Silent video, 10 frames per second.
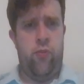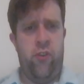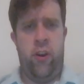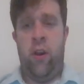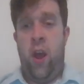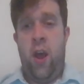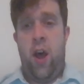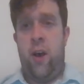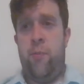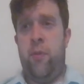So
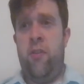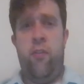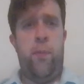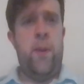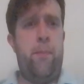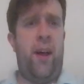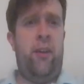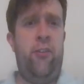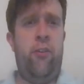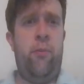um, this has been
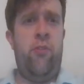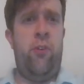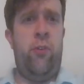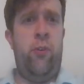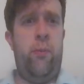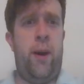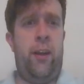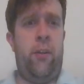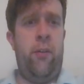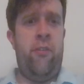Palindrome Sudoku
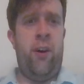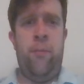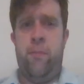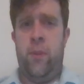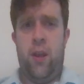by Clover.